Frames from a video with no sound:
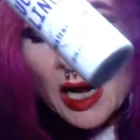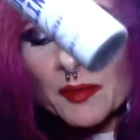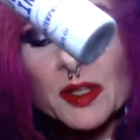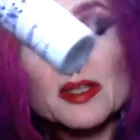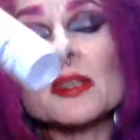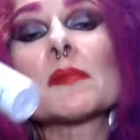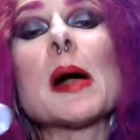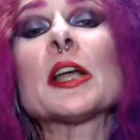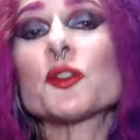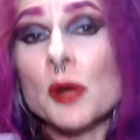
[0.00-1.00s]
This is
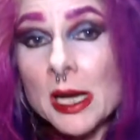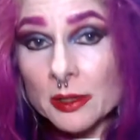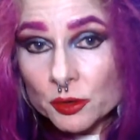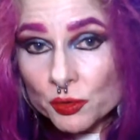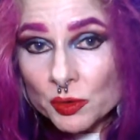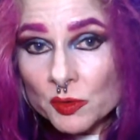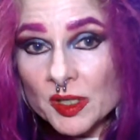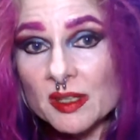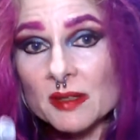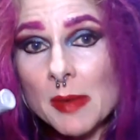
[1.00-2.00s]
my tried and true.
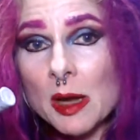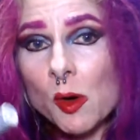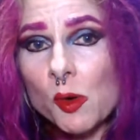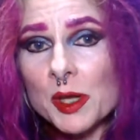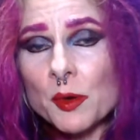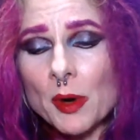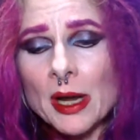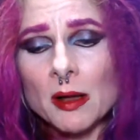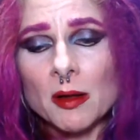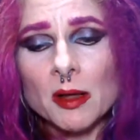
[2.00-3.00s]
This is my holy
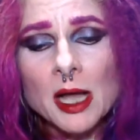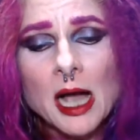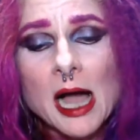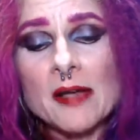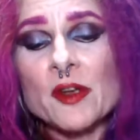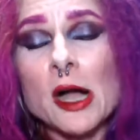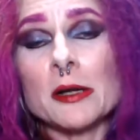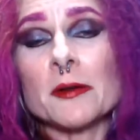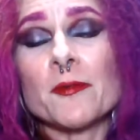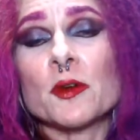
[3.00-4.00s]
grail. I've gotten
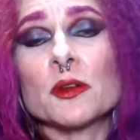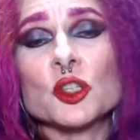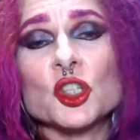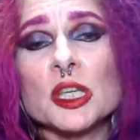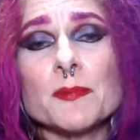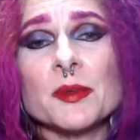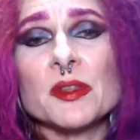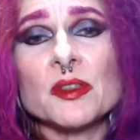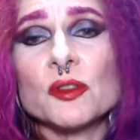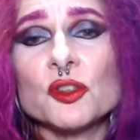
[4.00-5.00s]
it for as cheap
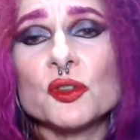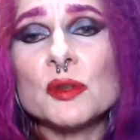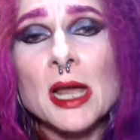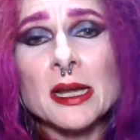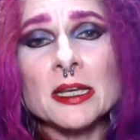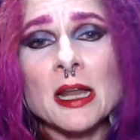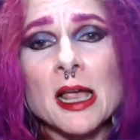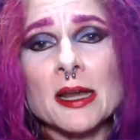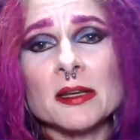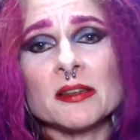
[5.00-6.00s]
as
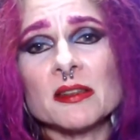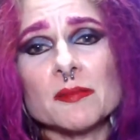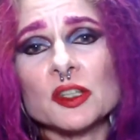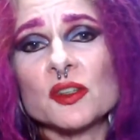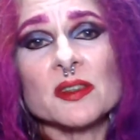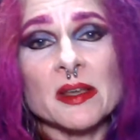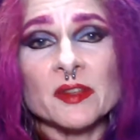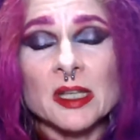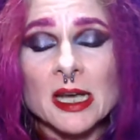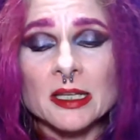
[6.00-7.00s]
$2.99 and as much as
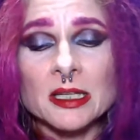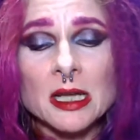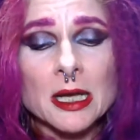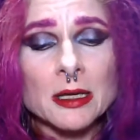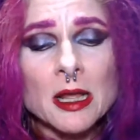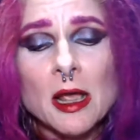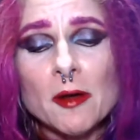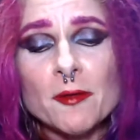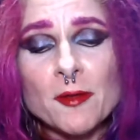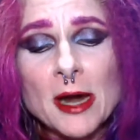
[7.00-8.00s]
$7.99.
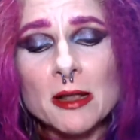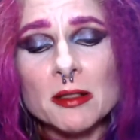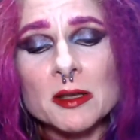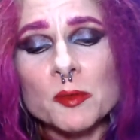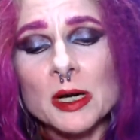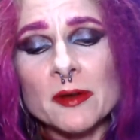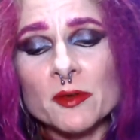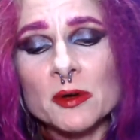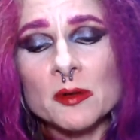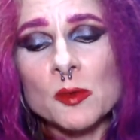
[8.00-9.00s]
Frankly,
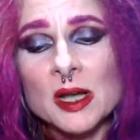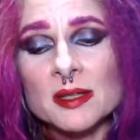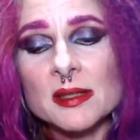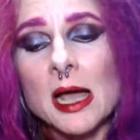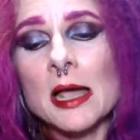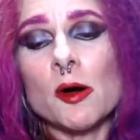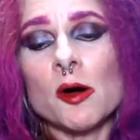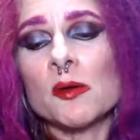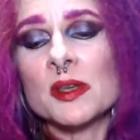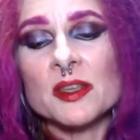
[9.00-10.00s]
whatever it was, I
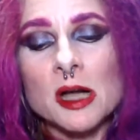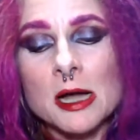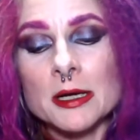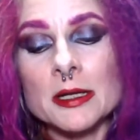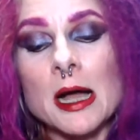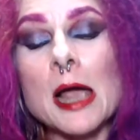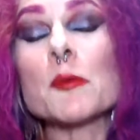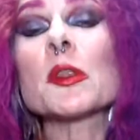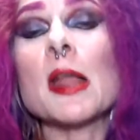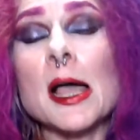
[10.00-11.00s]
always got it. I
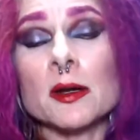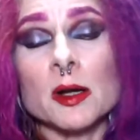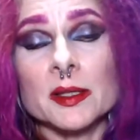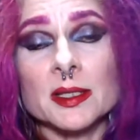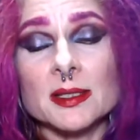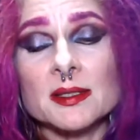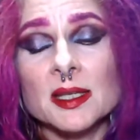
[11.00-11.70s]
relied on this.